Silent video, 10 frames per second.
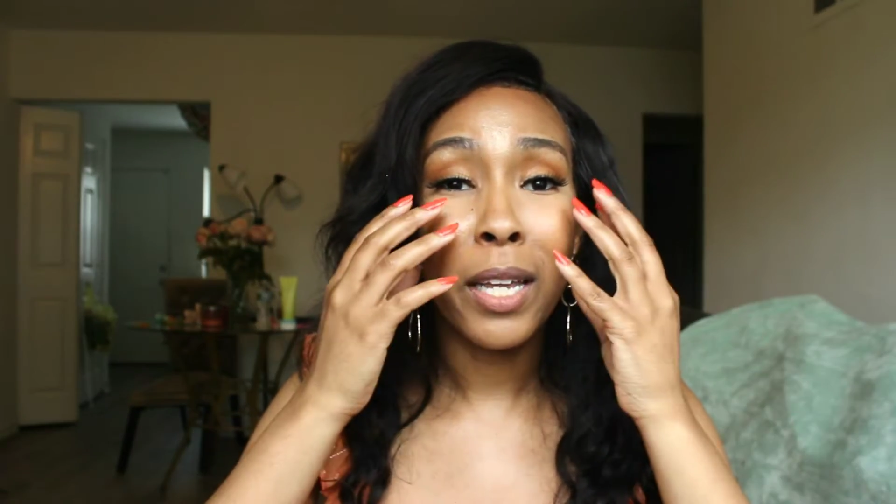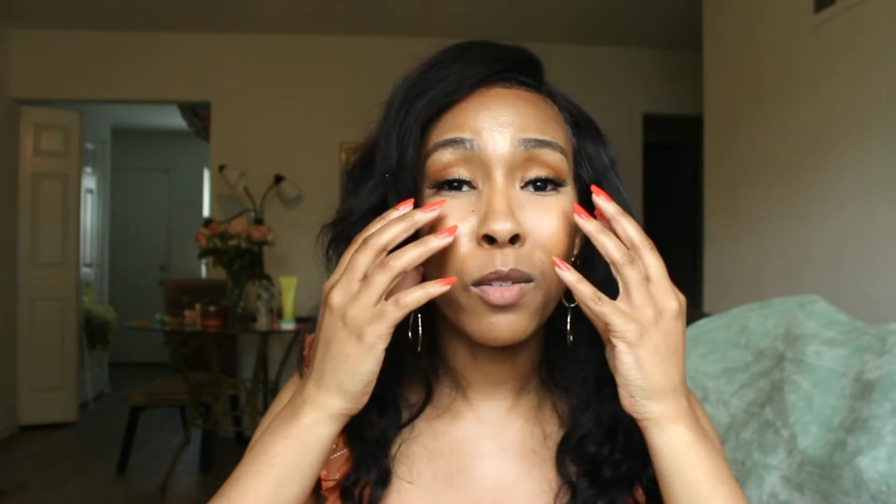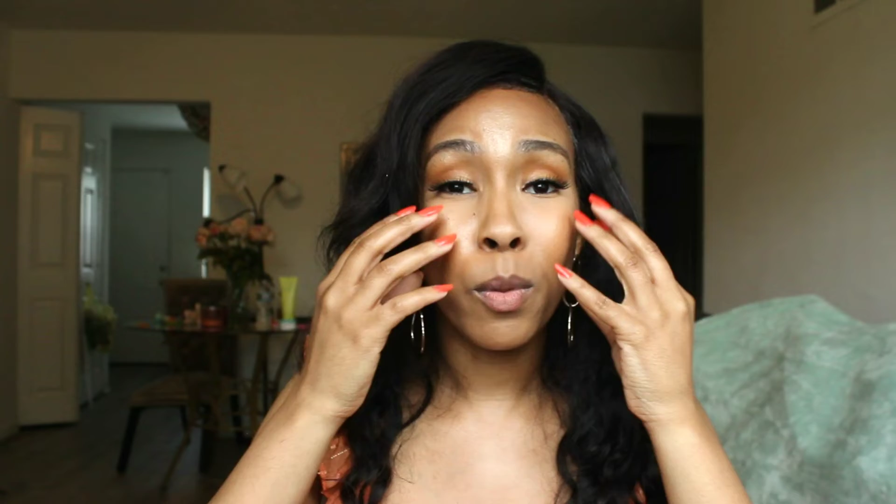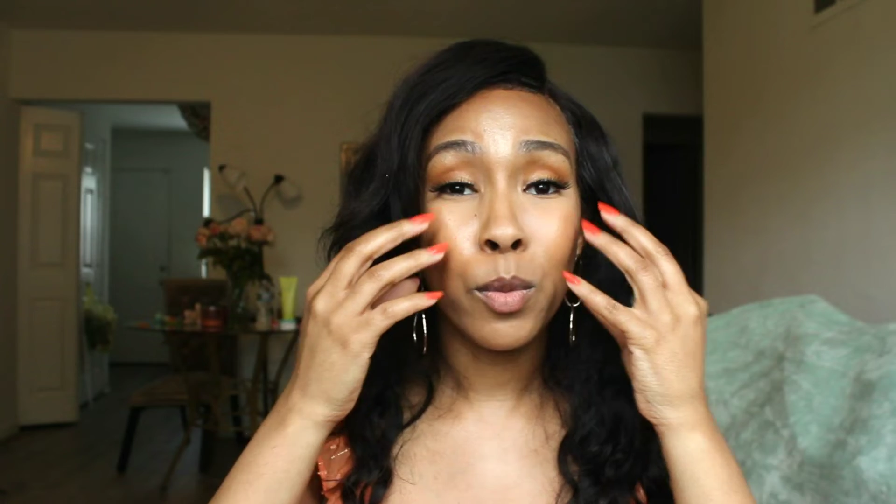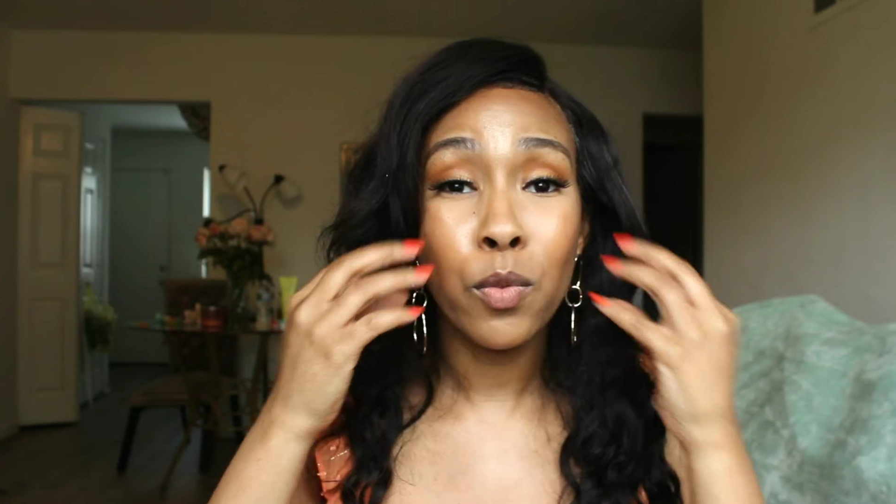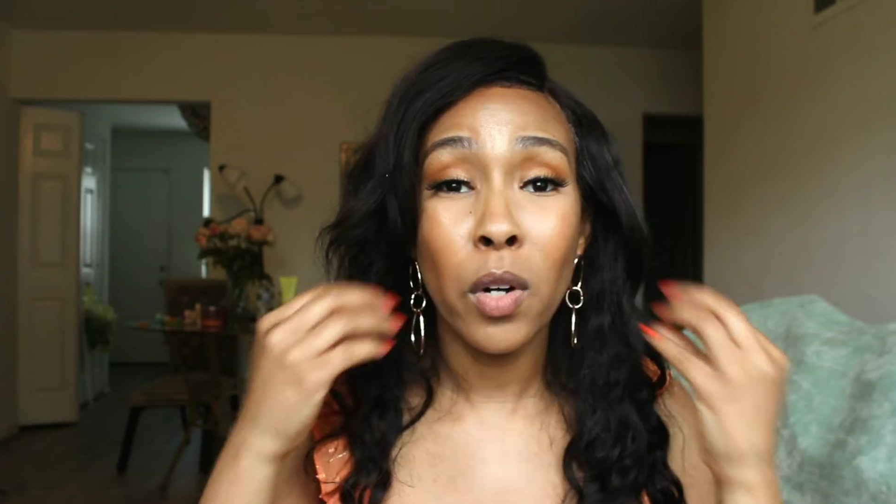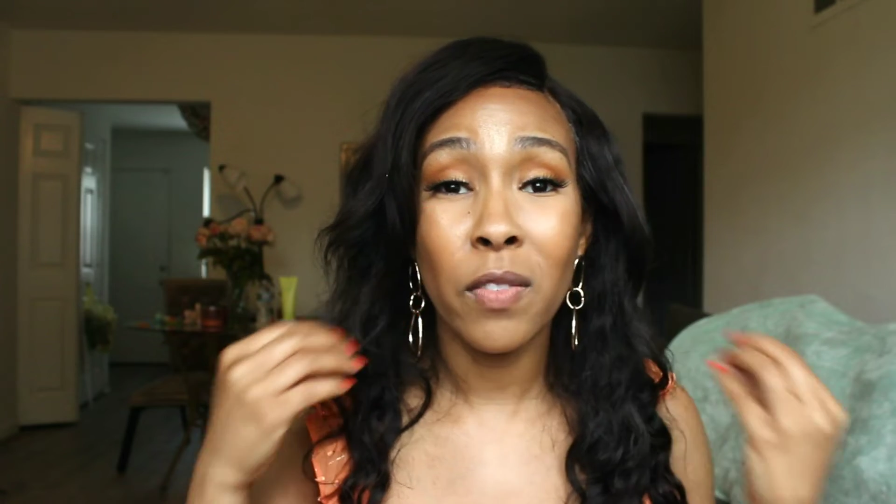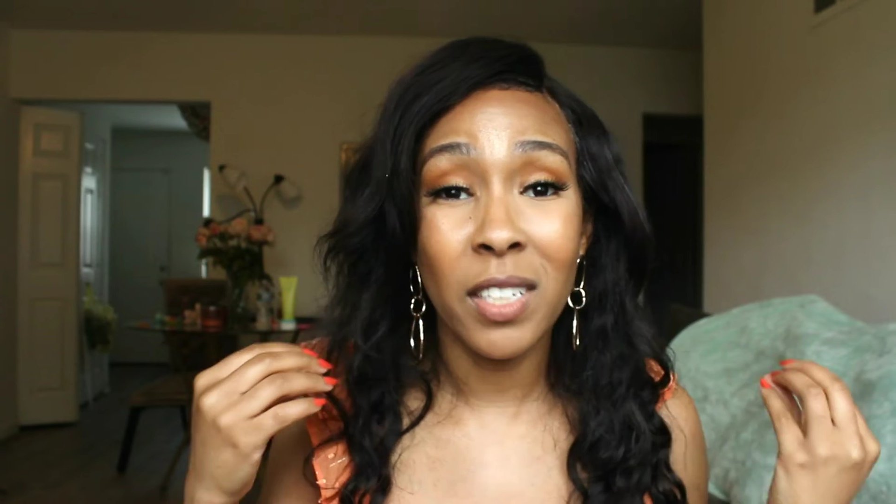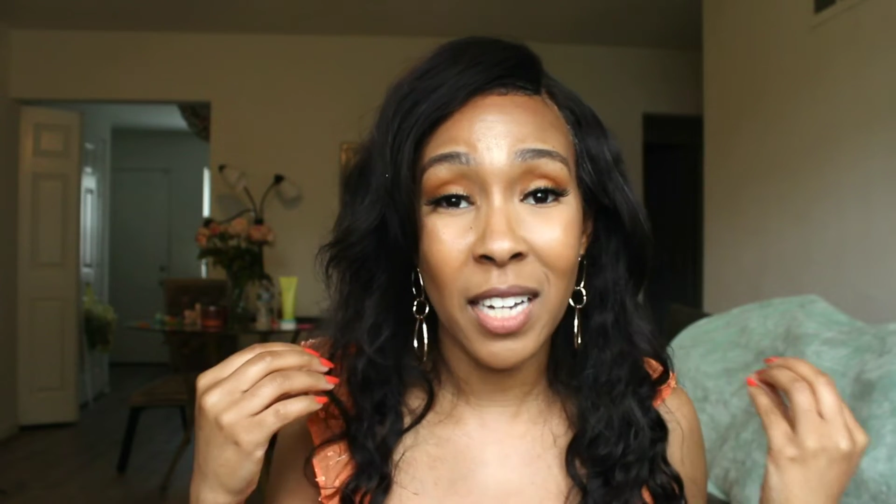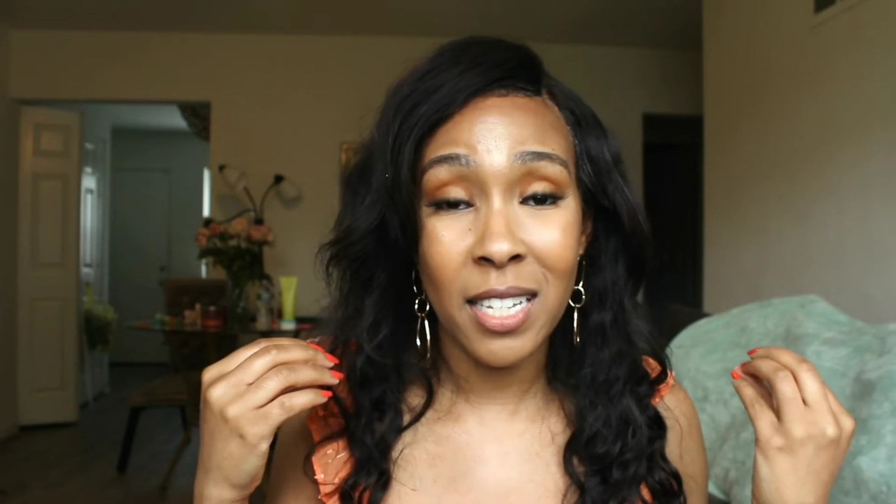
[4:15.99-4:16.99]
and the removal of
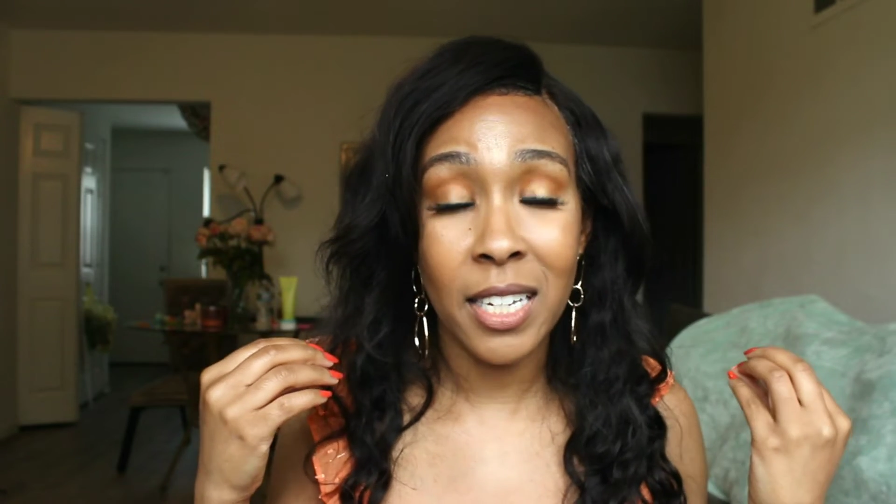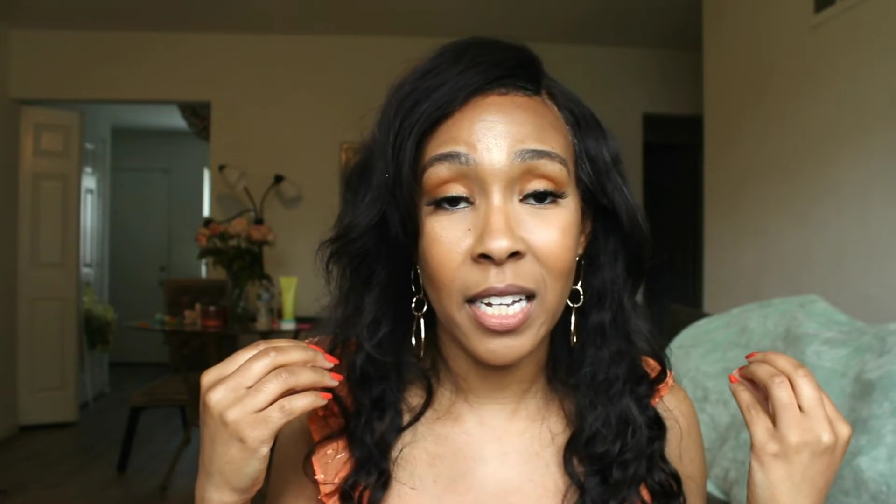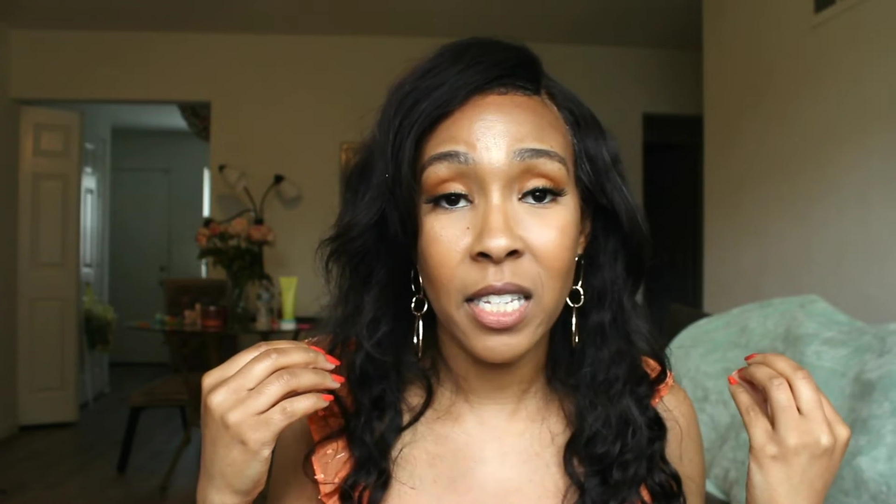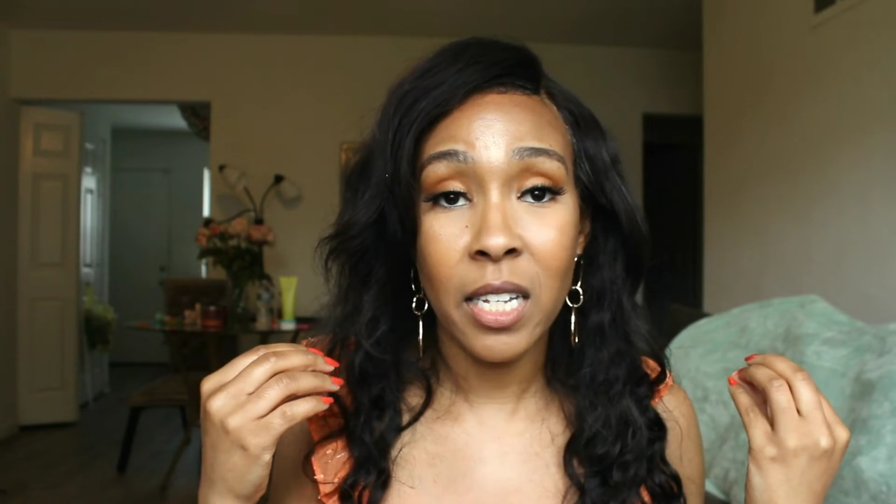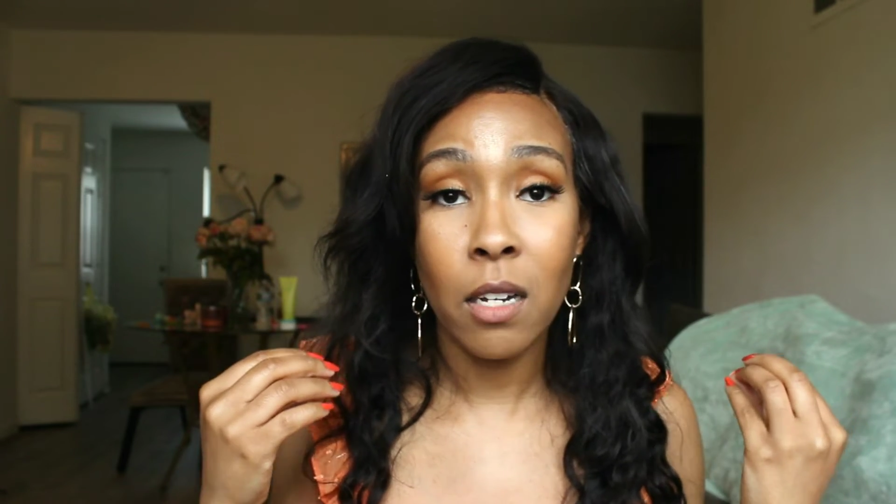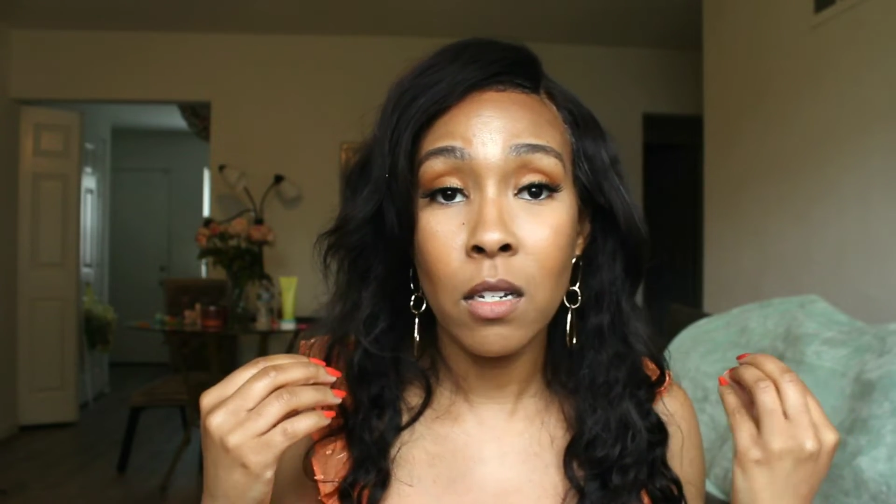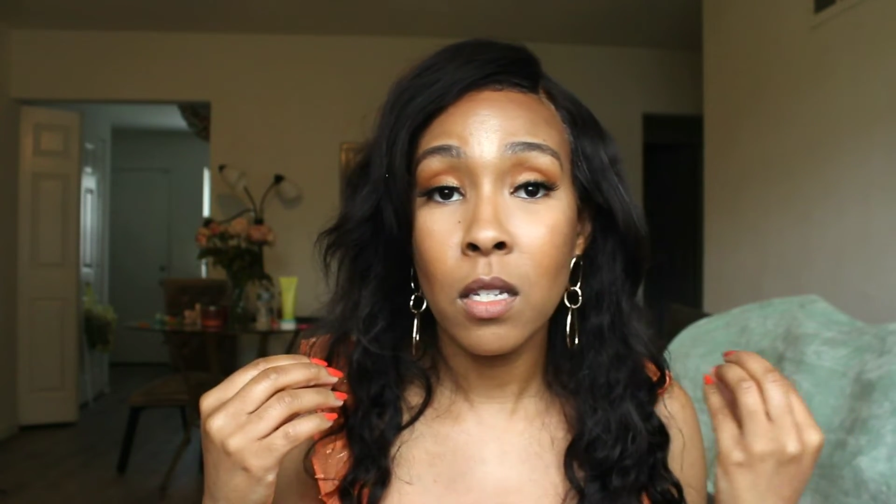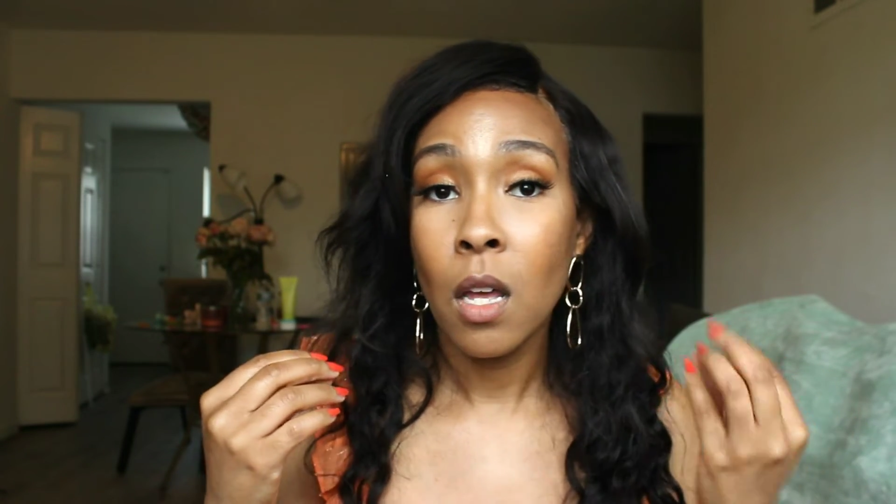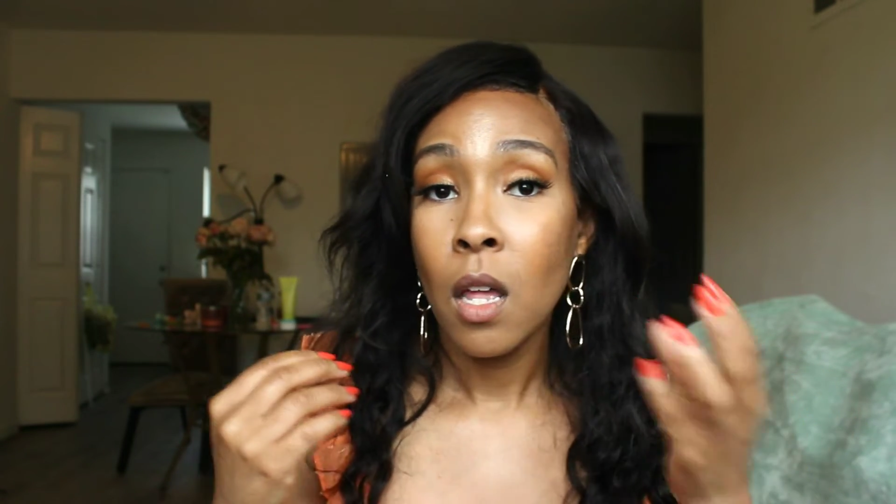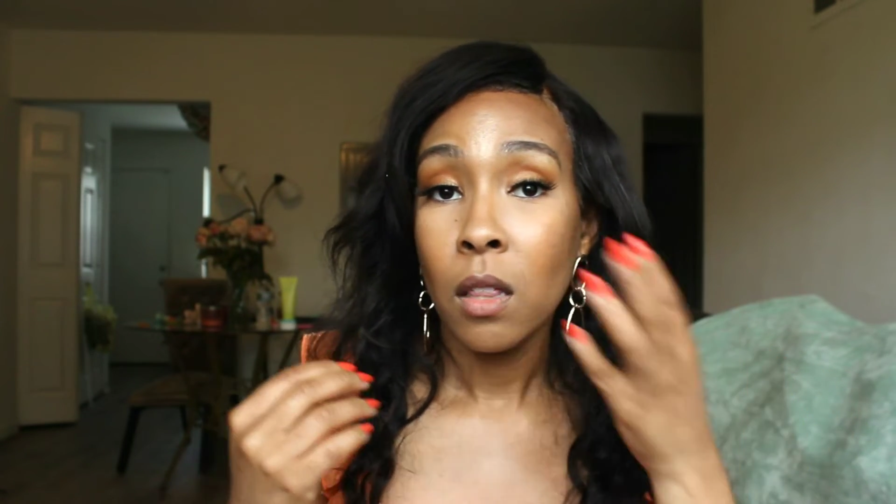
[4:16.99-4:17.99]
the dead skin cells.